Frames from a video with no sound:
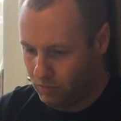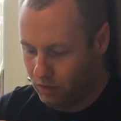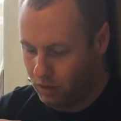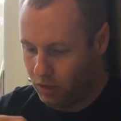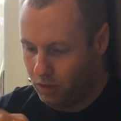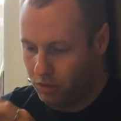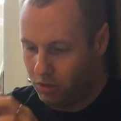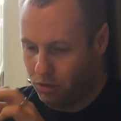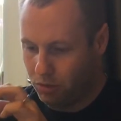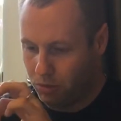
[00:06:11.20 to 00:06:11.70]

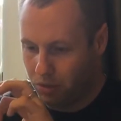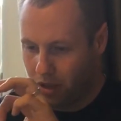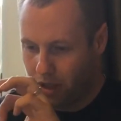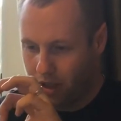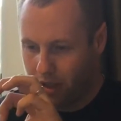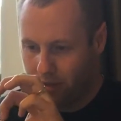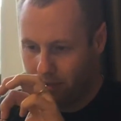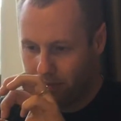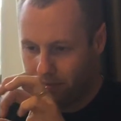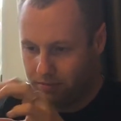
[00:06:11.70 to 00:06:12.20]
Close the little
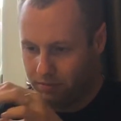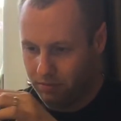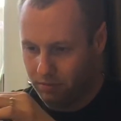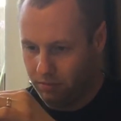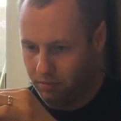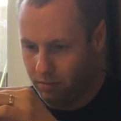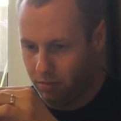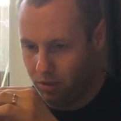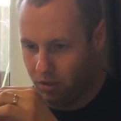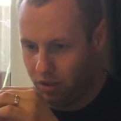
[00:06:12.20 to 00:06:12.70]
gate,
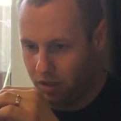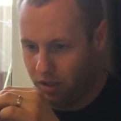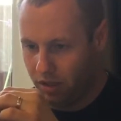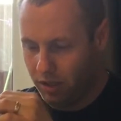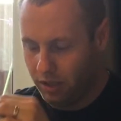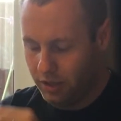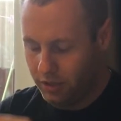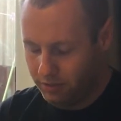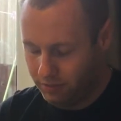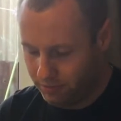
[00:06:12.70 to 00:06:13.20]
put it
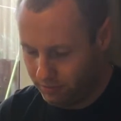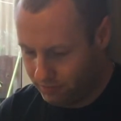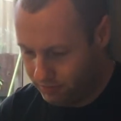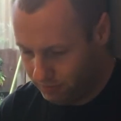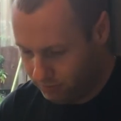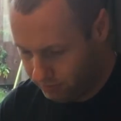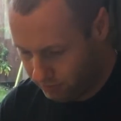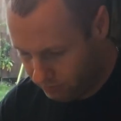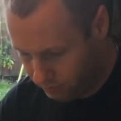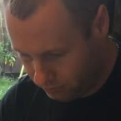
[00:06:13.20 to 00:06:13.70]
down
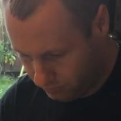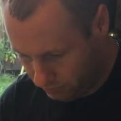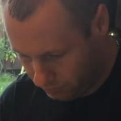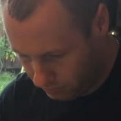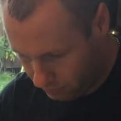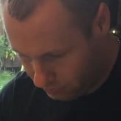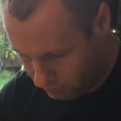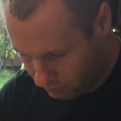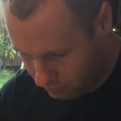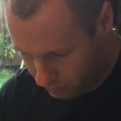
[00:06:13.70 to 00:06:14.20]

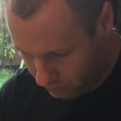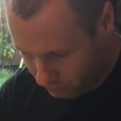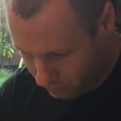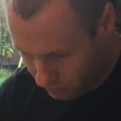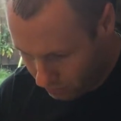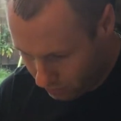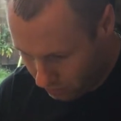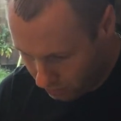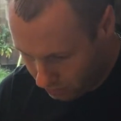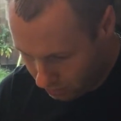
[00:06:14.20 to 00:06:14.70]

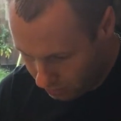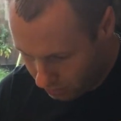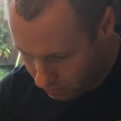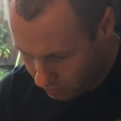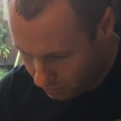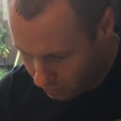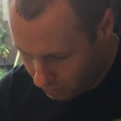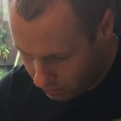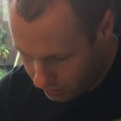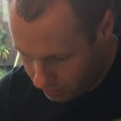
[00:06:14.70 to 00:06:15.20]
into the
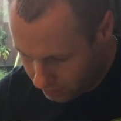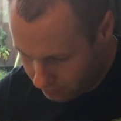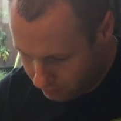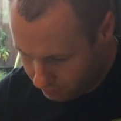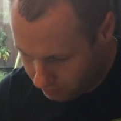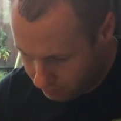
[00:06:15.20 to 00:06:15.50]
line.